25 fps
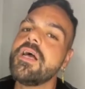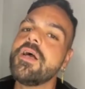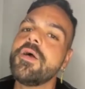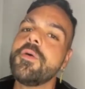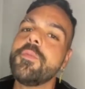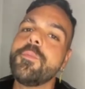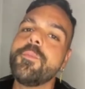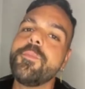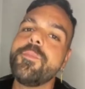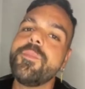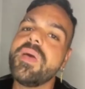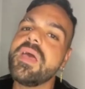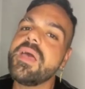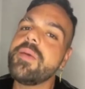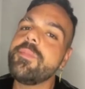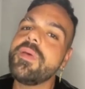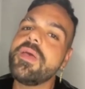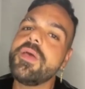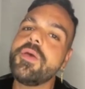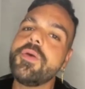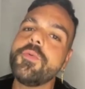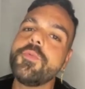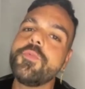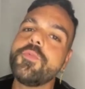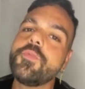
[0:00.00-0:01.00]

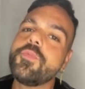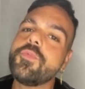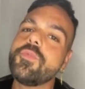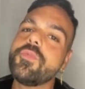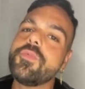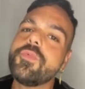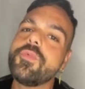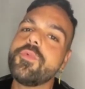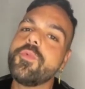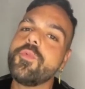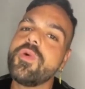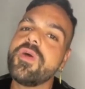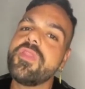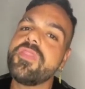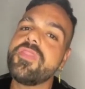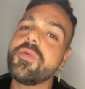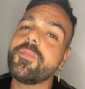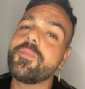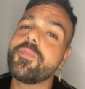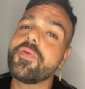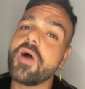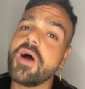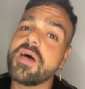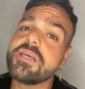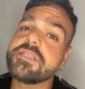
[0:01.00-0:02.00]
maybe with the
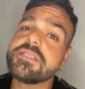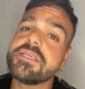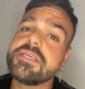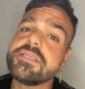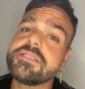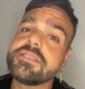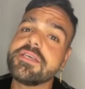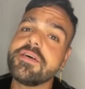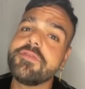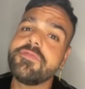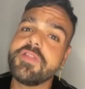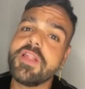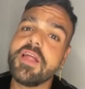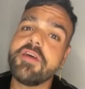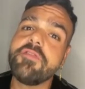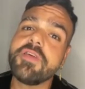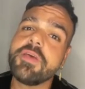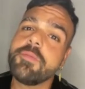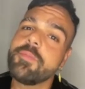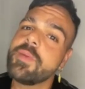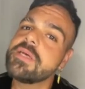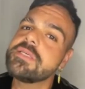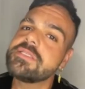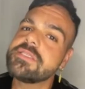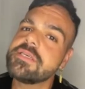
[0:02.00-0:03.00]
process of
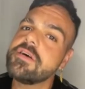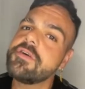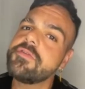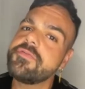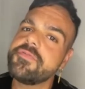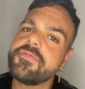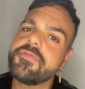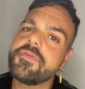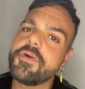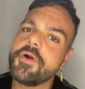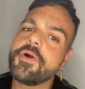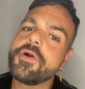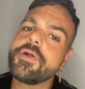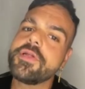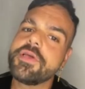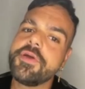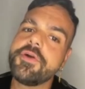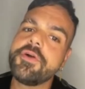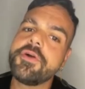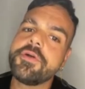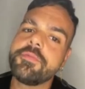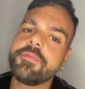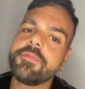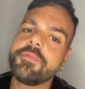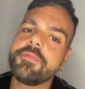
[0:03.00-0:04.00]
loving myself
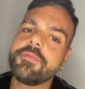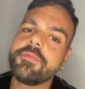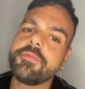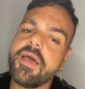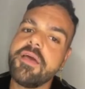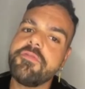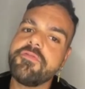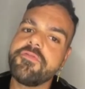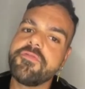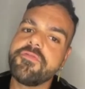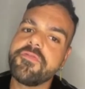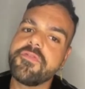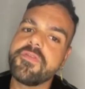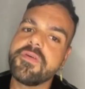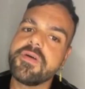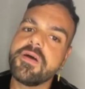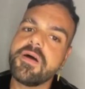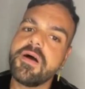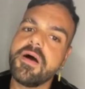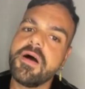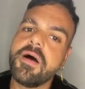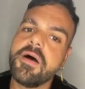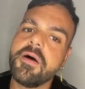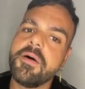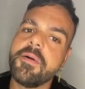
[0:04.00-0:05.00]
earlier in my life.
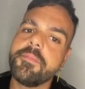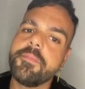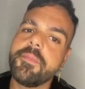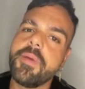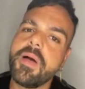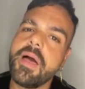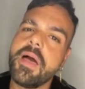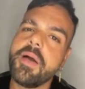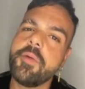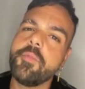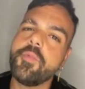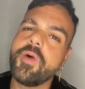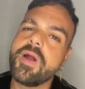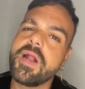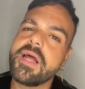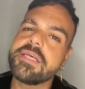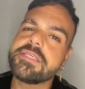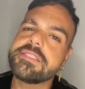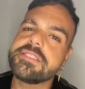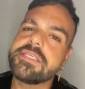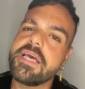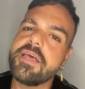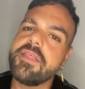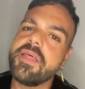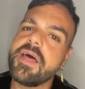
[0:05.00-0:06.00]
And when I
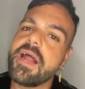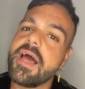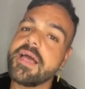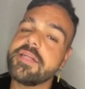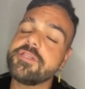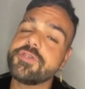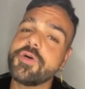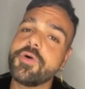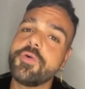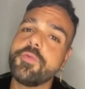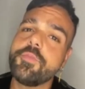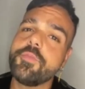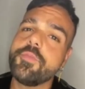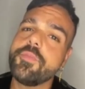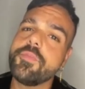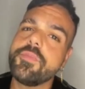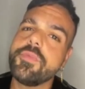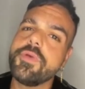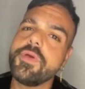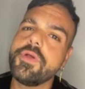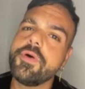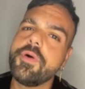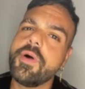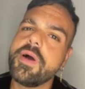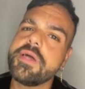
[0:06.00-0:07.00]
say that, I
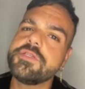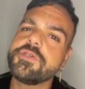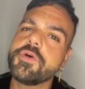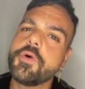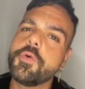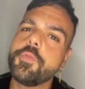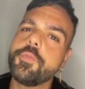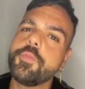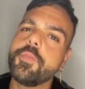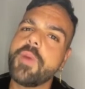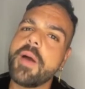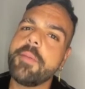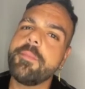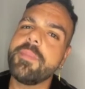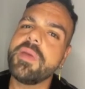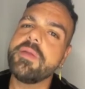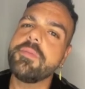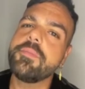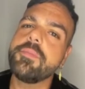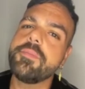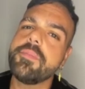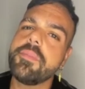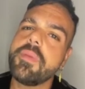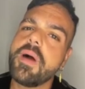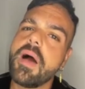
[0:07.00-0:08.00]

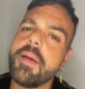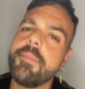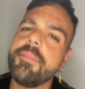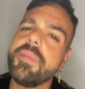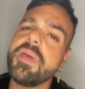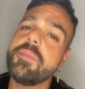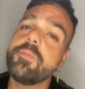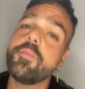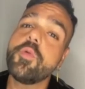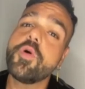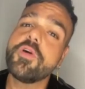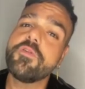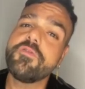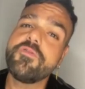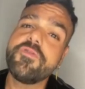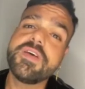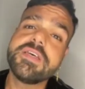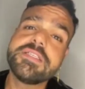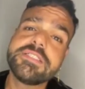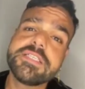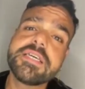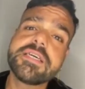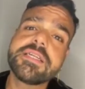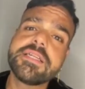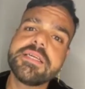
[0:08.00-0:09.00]
mean more
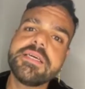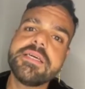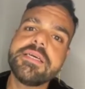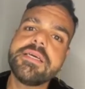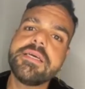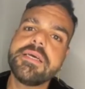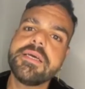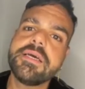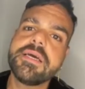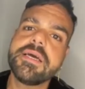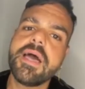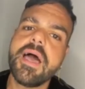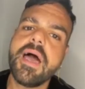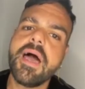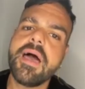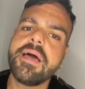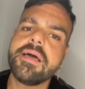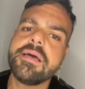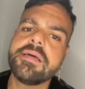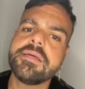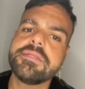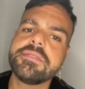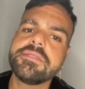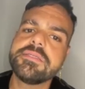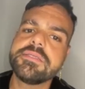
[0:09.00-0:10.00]
physically
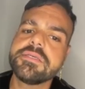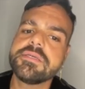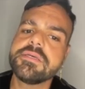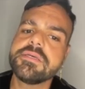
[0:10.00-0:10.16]
and